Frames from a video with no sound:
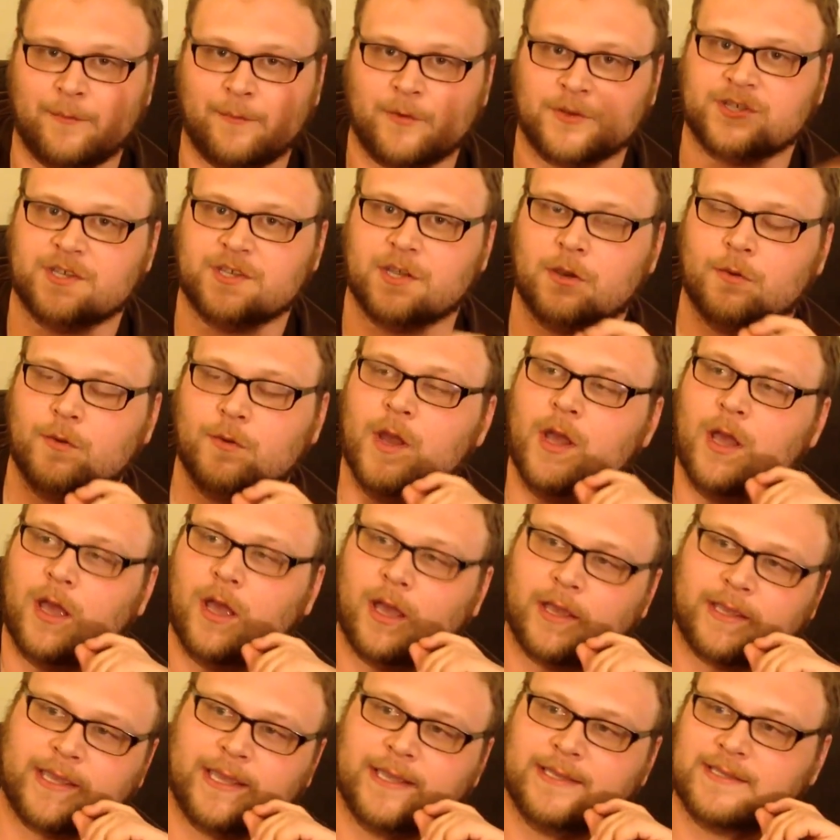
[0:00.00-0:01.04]
game or so
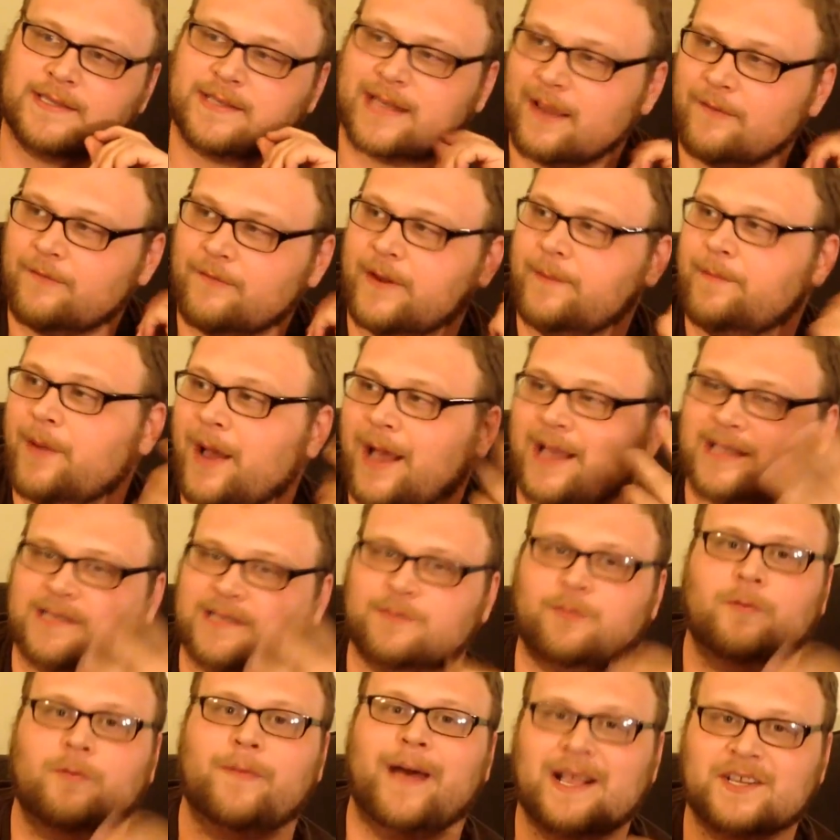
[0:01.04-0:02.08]
against every
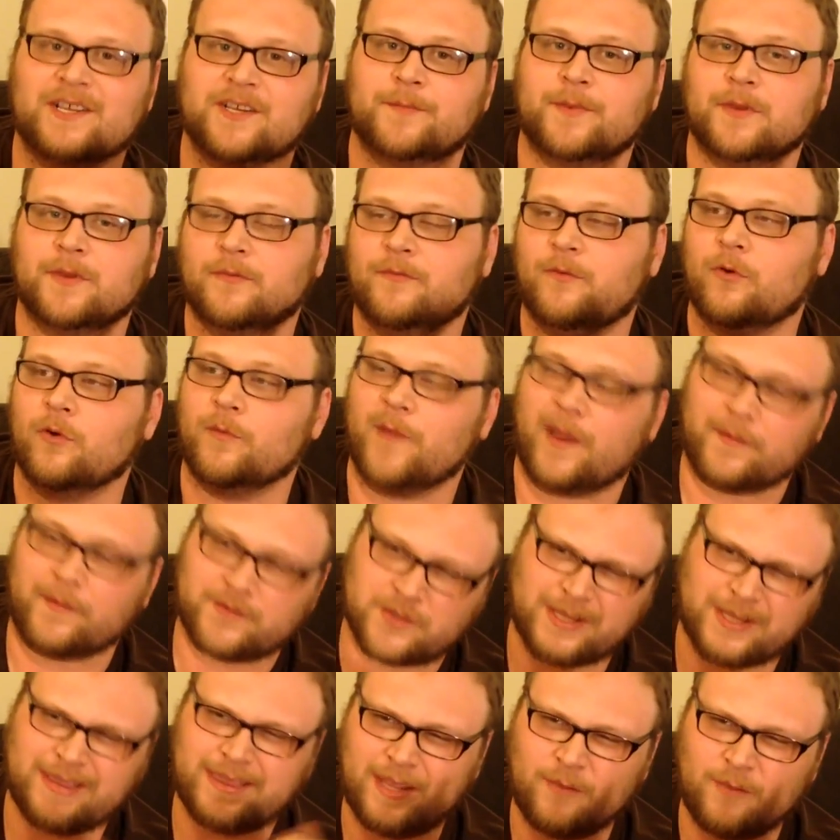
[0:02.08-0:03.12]
possible matchup in the format,
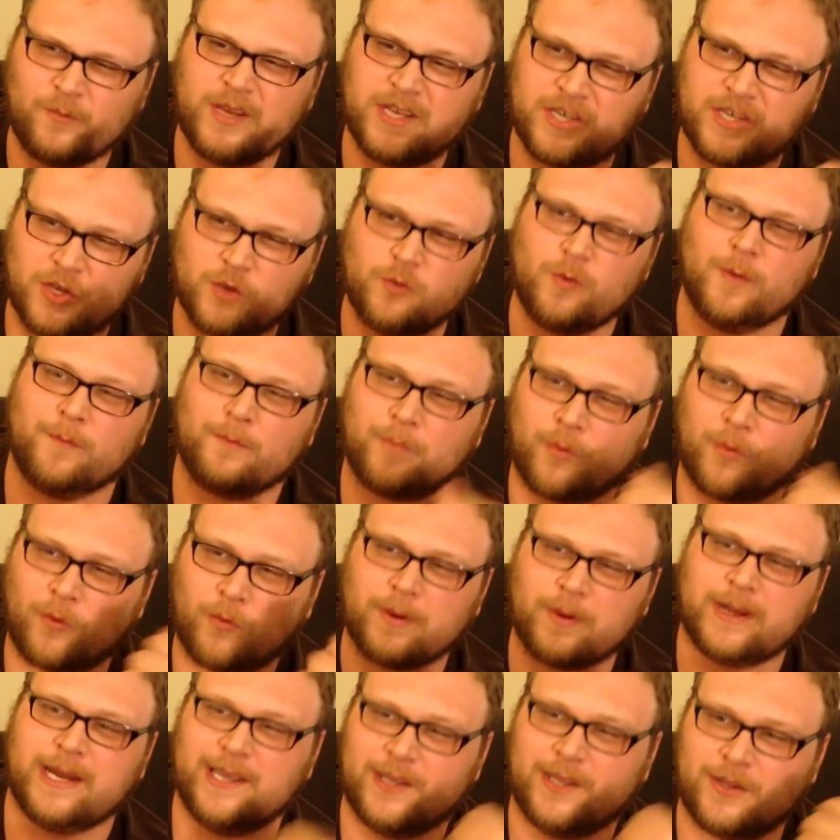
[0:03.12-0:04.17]
which I think we do a
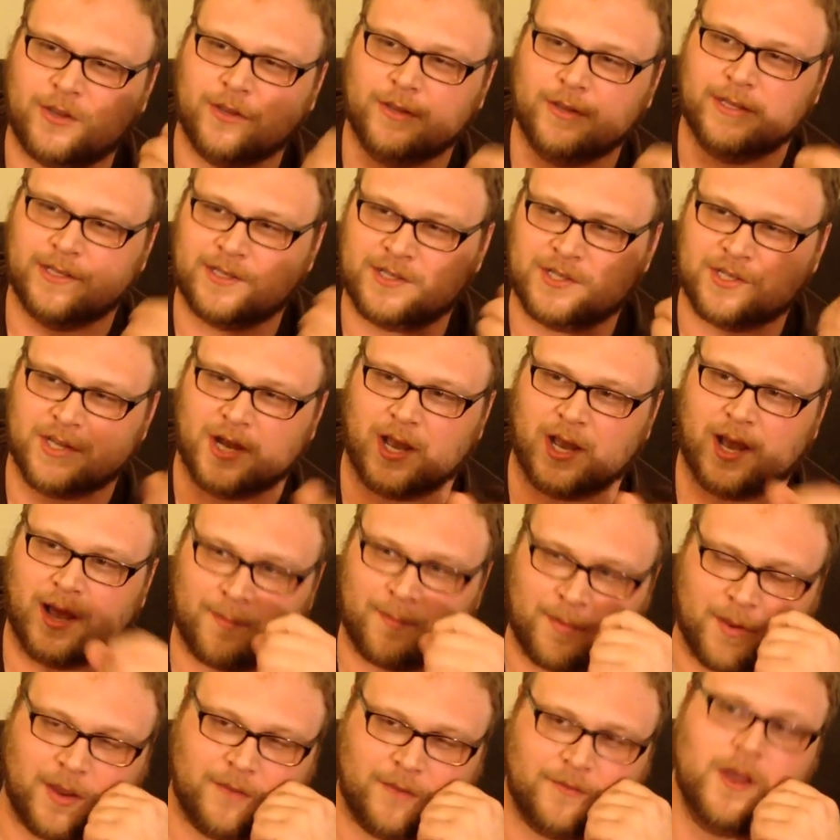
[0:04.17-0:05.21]
pretty good
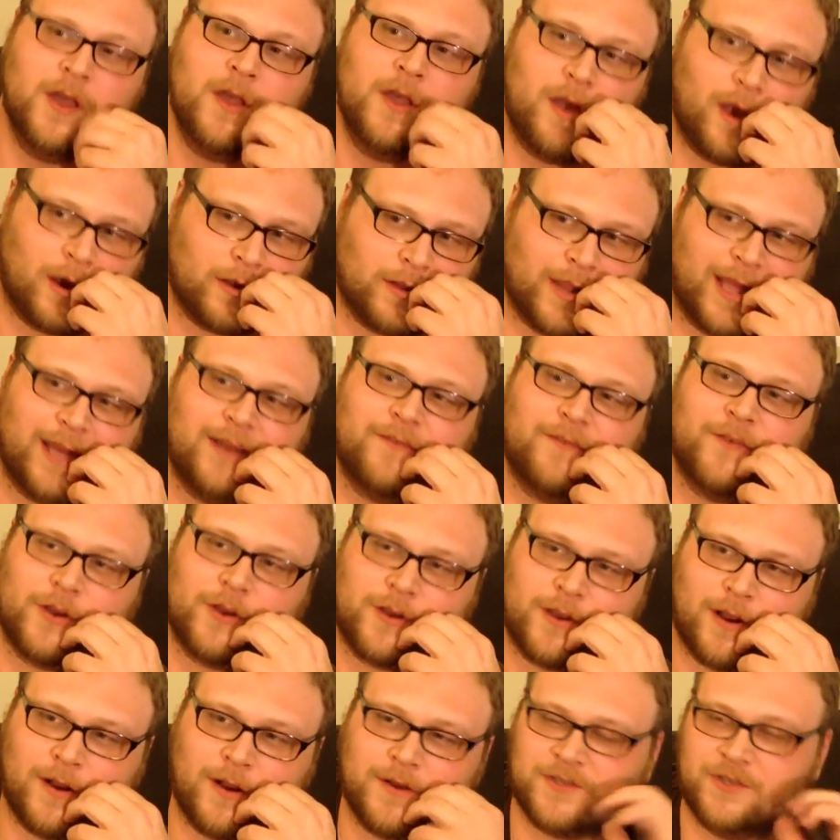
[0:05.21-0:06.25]
job of. A lot of
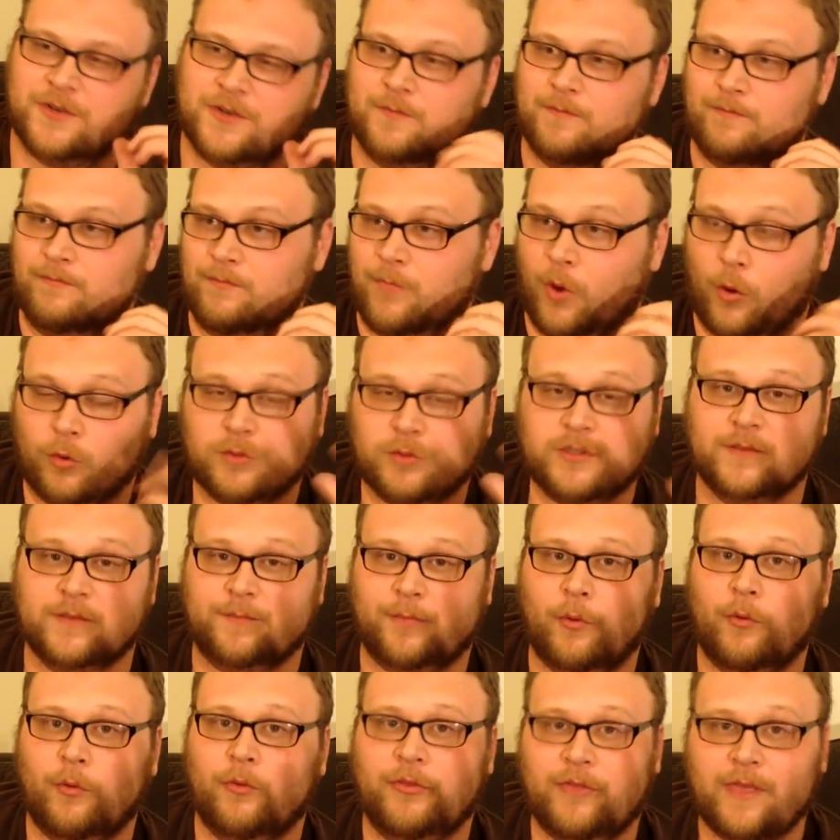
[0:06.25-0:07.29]
our cards do
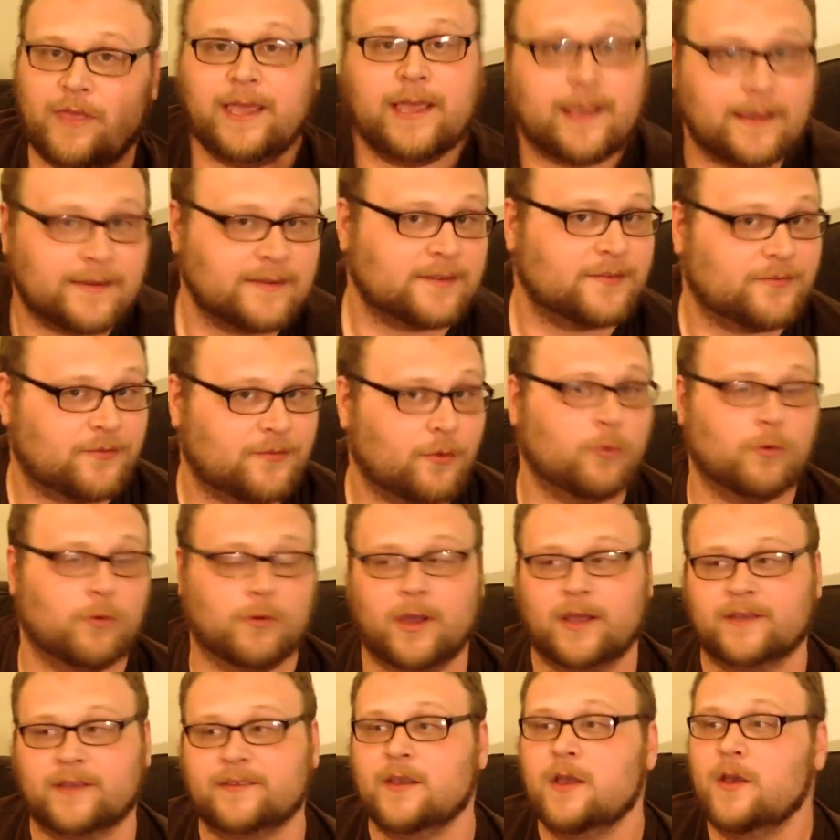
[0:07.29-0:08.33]
multiple things
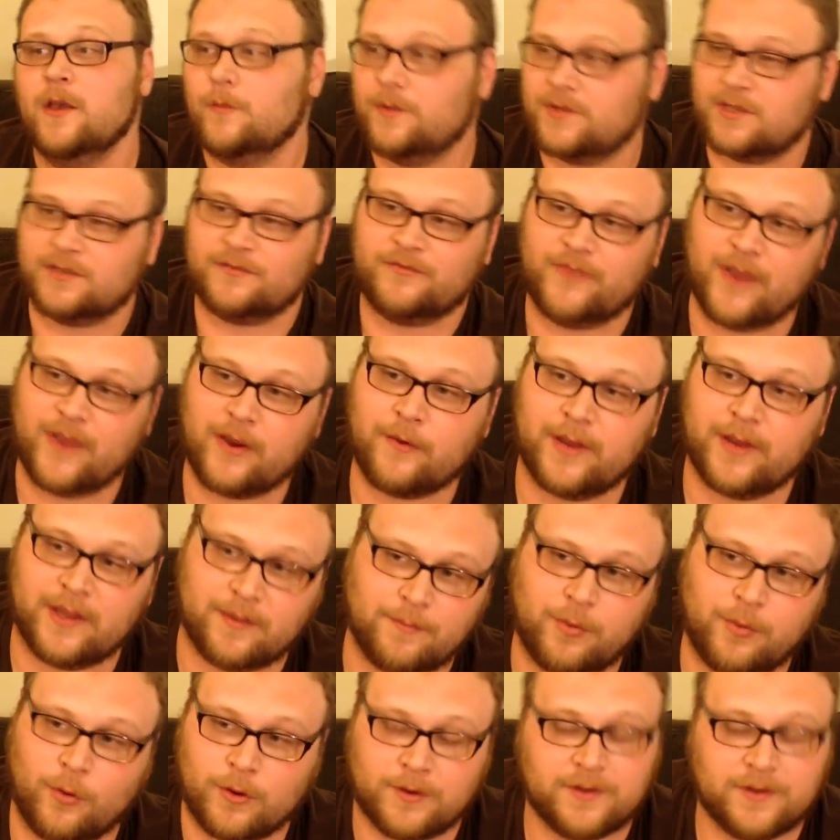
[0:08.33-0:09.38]
for us, which is very
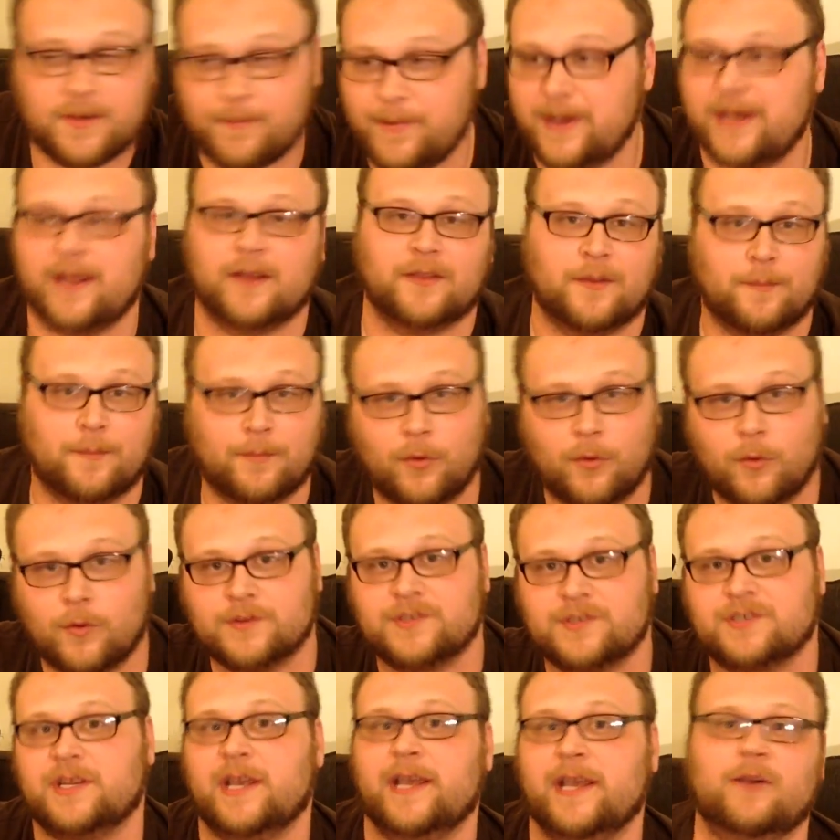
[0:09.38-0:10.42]
important depending on the
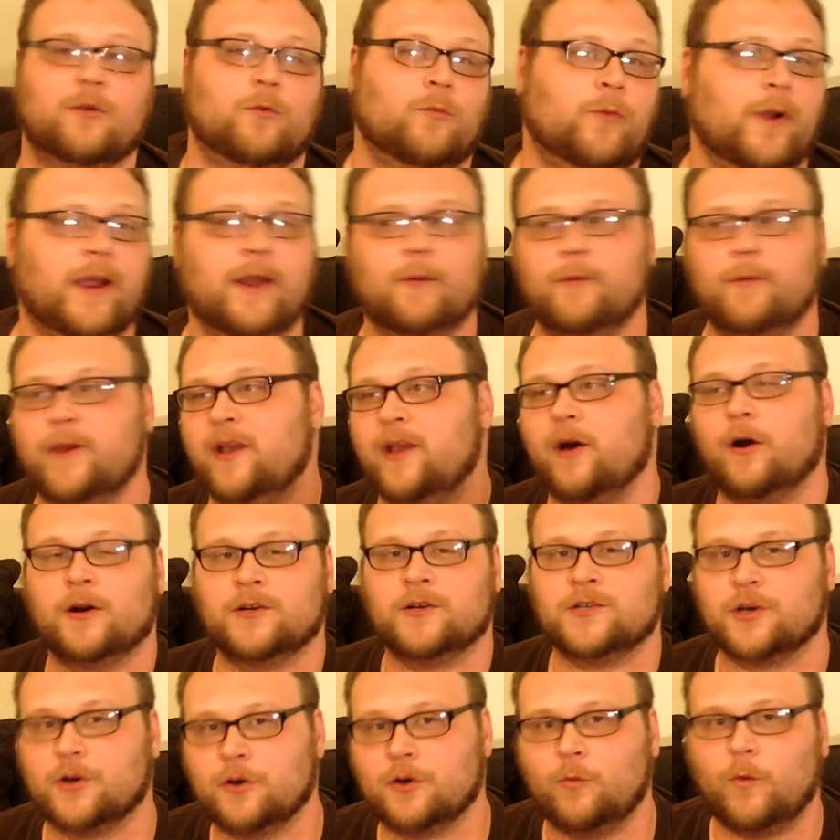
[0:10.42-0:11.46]
board state or where we
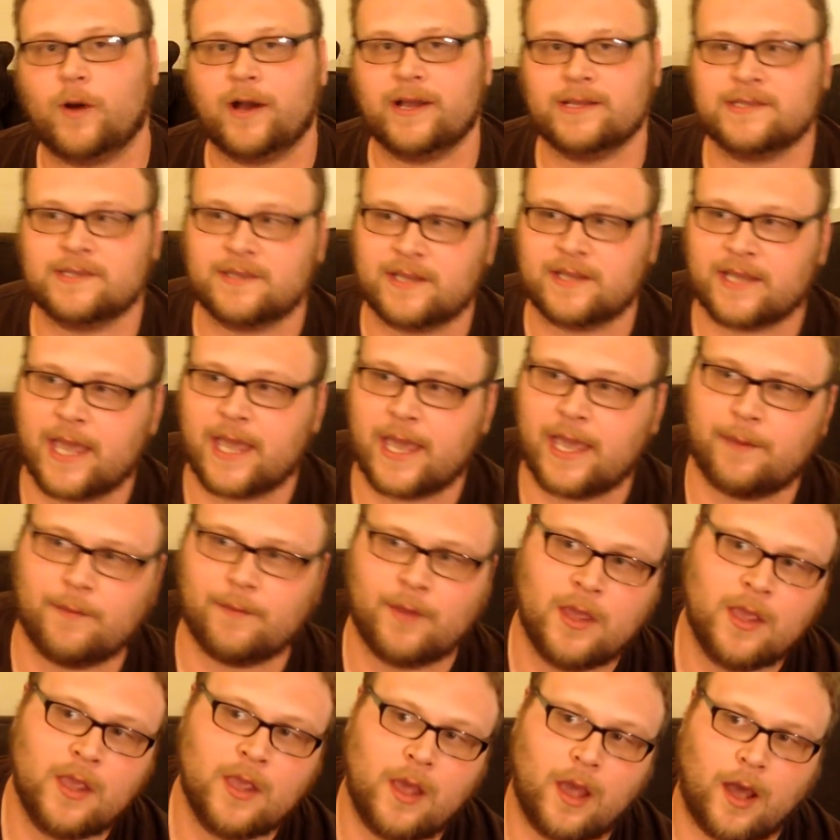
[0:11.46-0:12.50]
are turn-wise in the game.
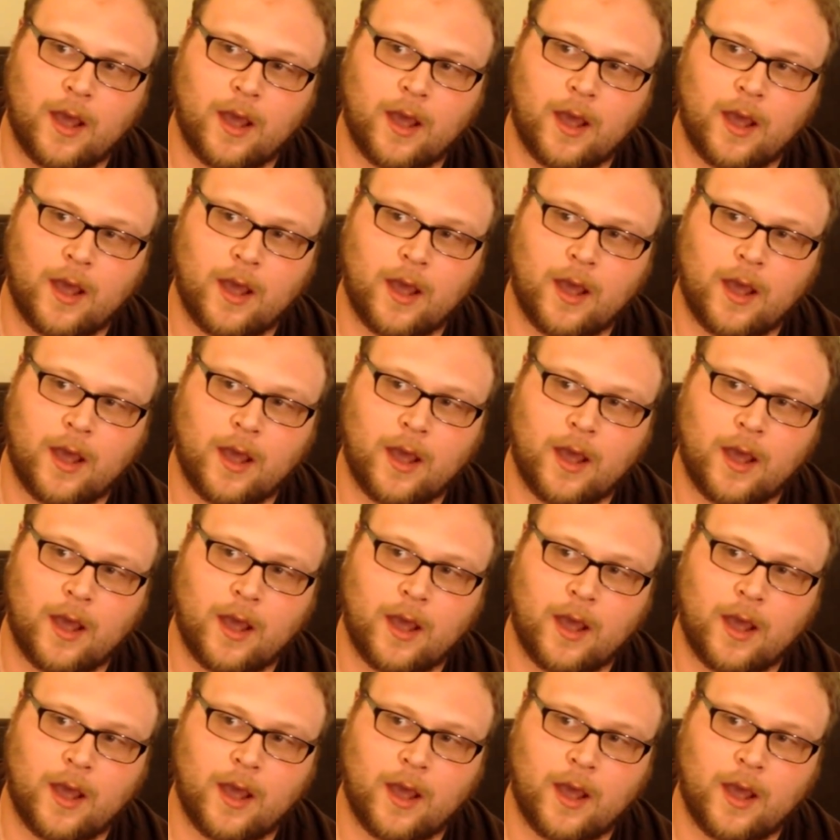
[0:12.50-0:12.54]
